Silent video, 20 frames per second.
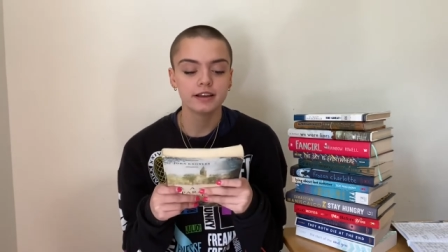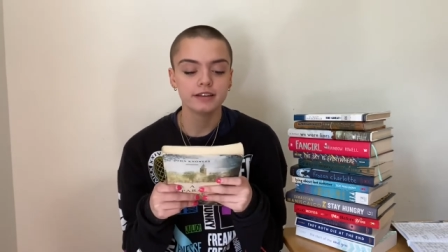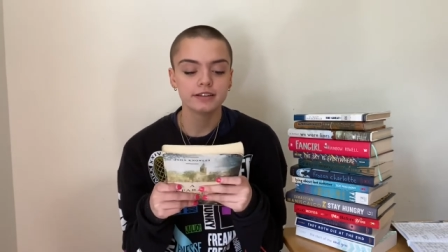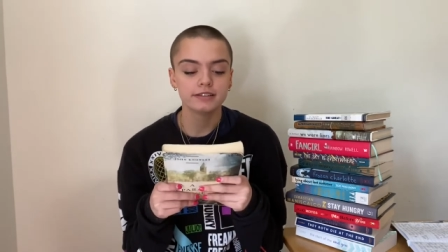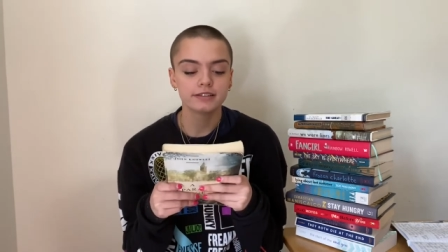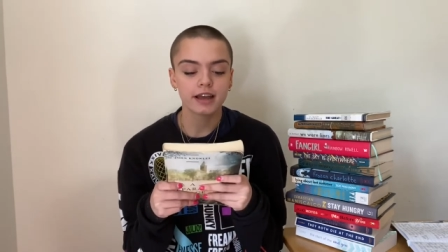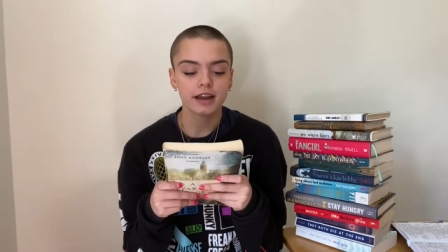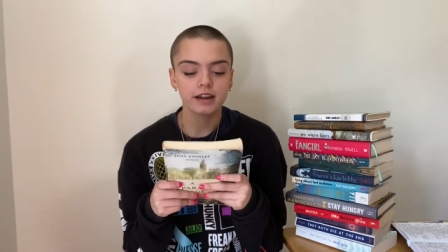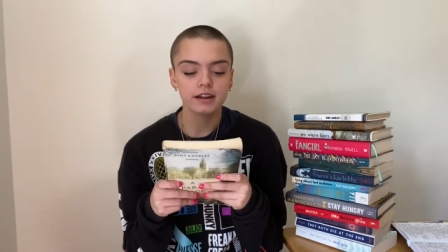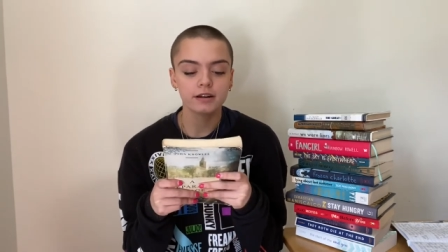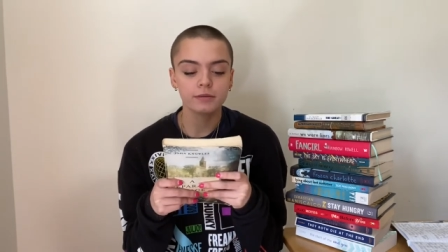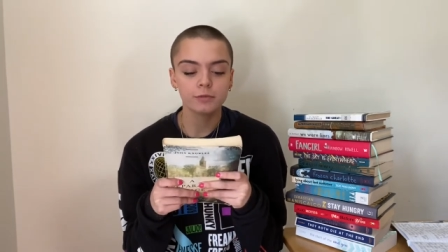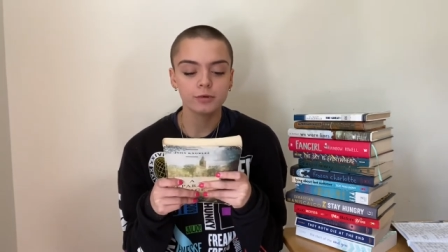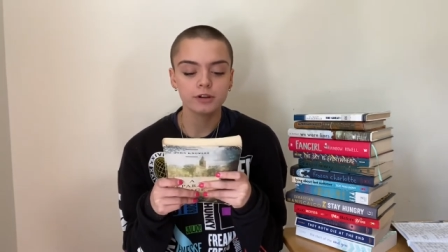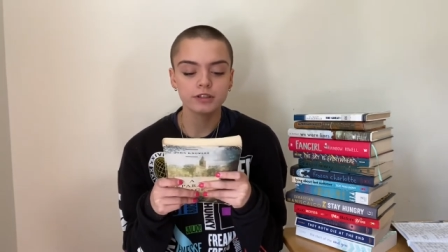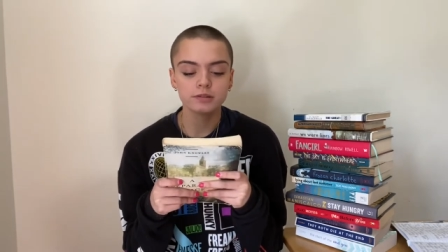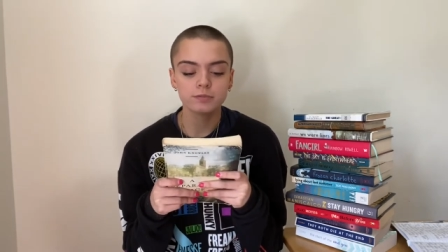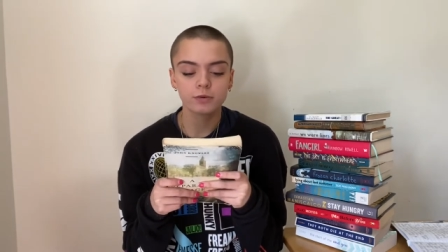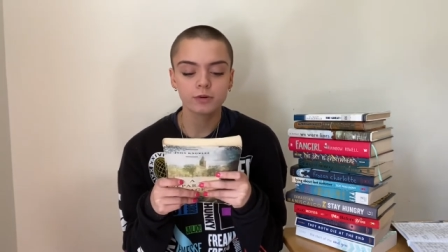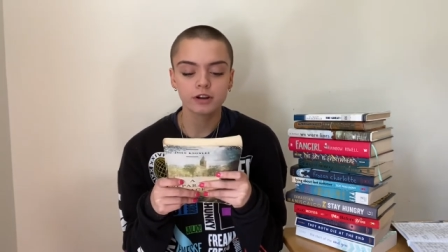Set at a
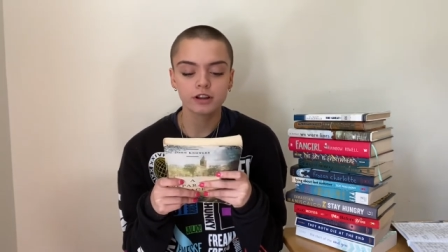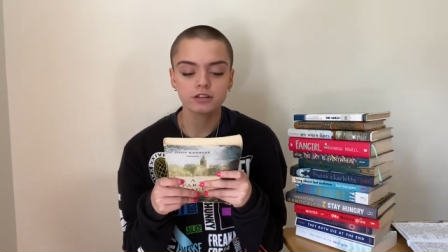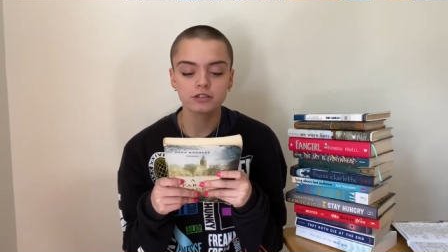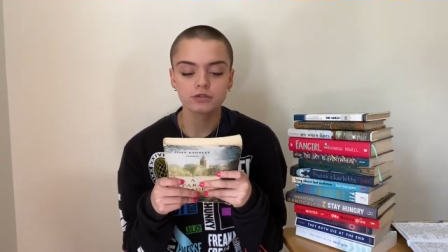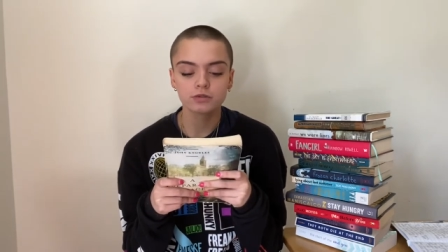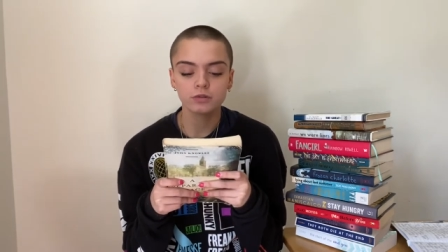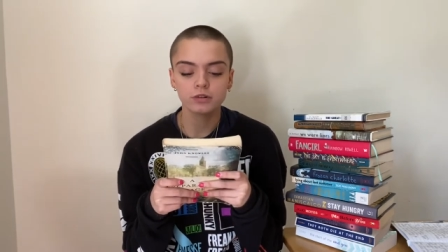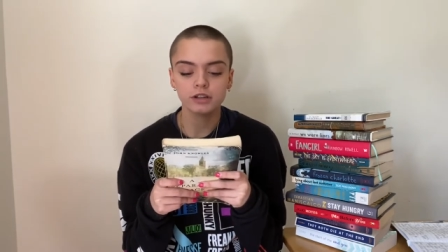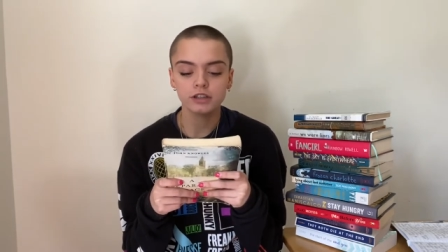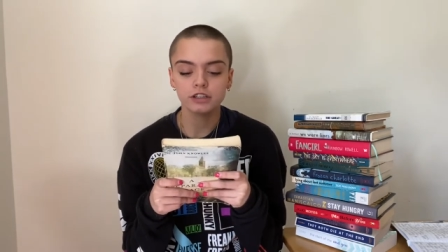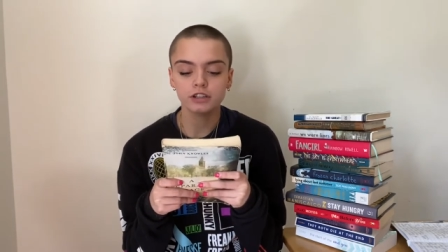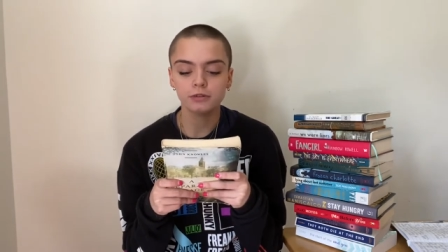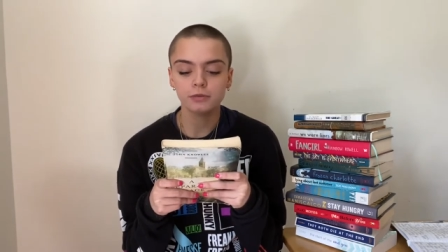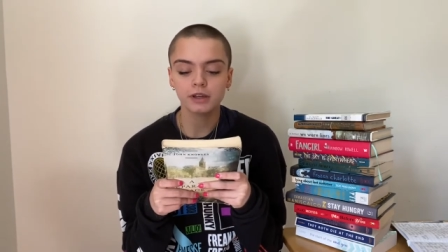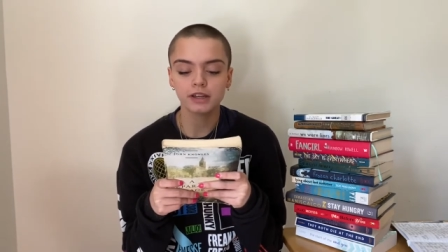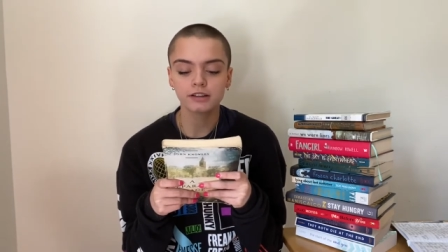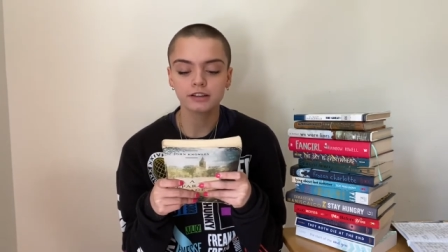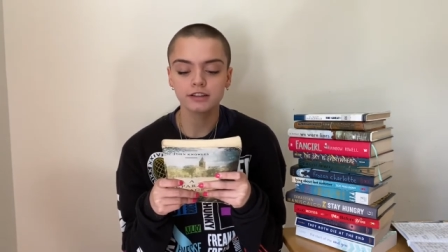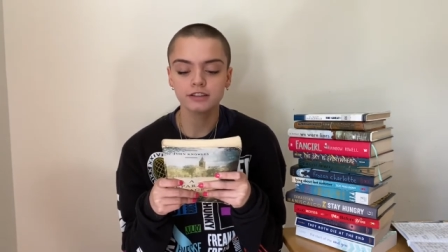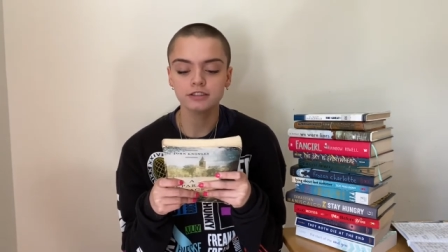boys' boarding school in New
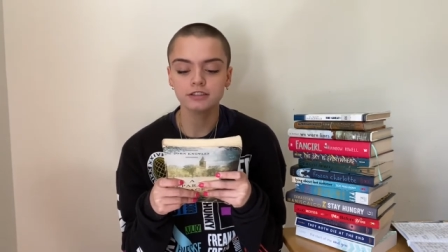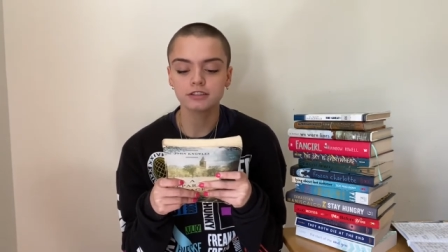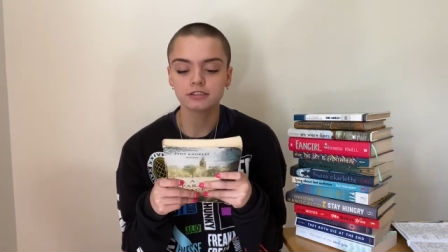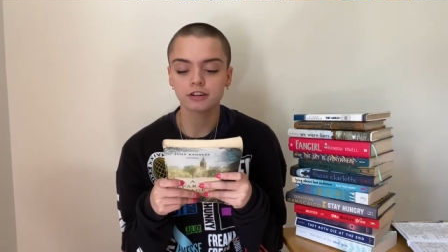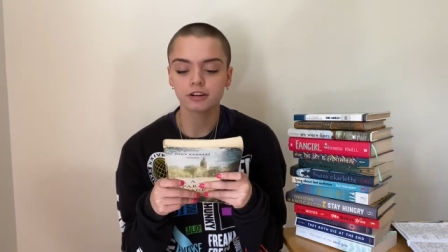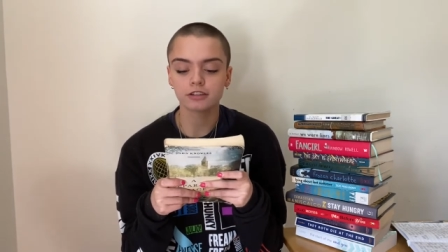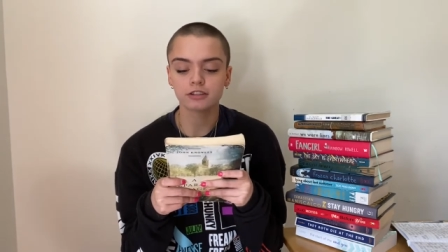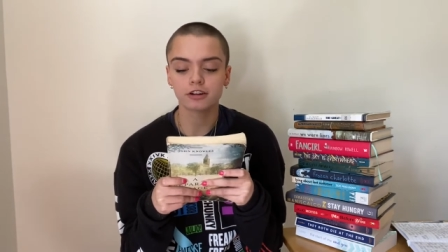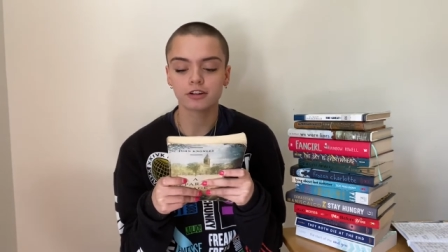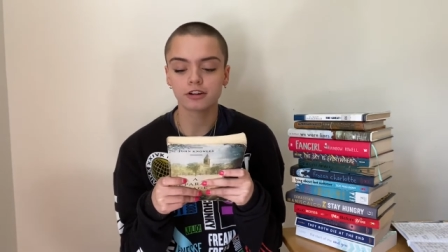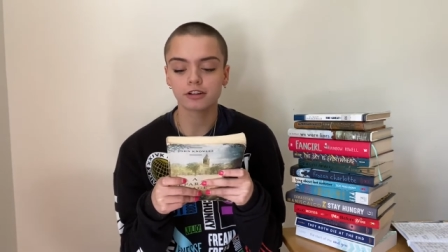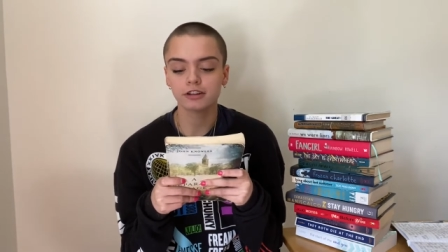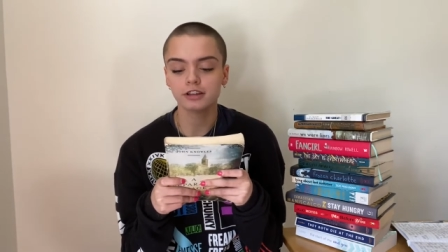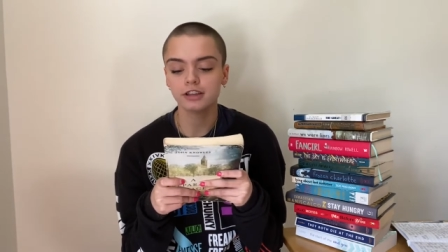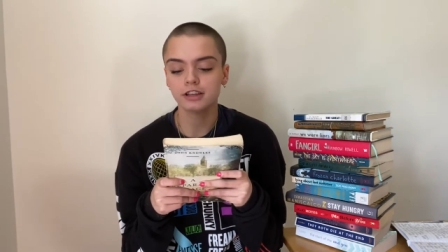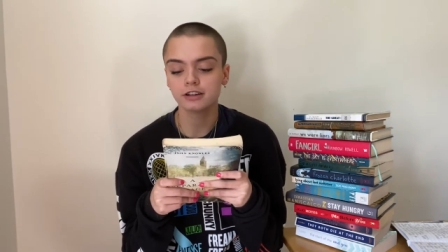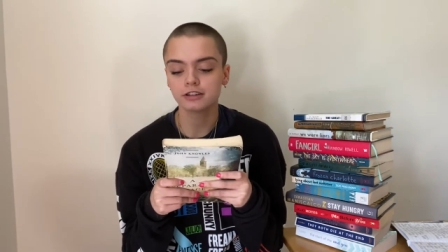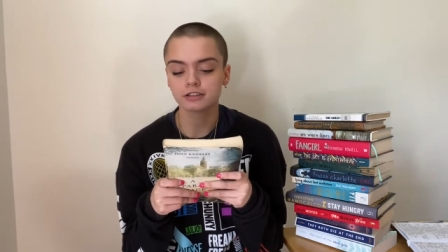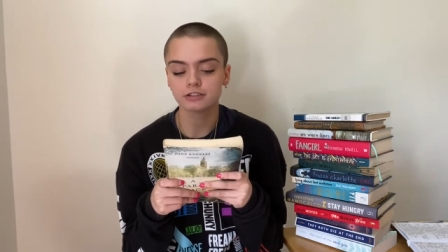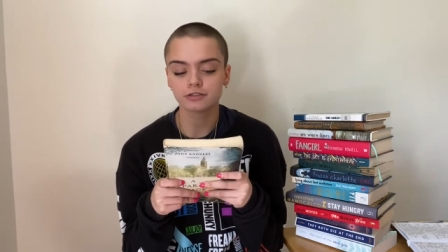England during the early years